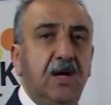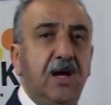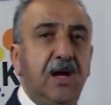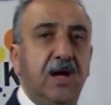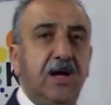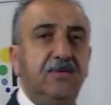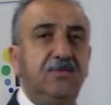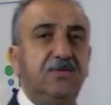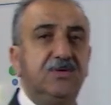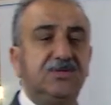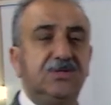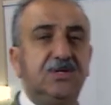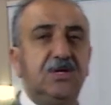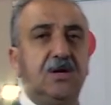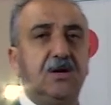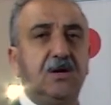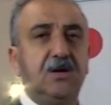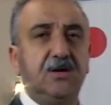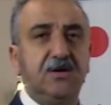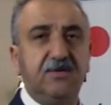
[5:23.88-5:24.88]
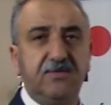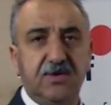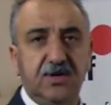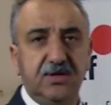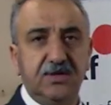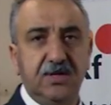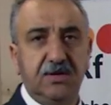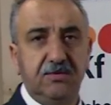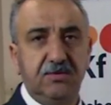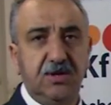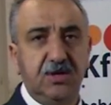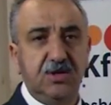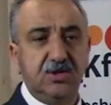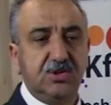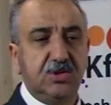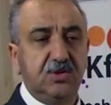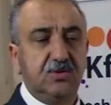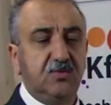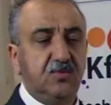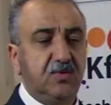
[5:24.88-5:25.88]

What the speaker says: and we see a lot of contamination,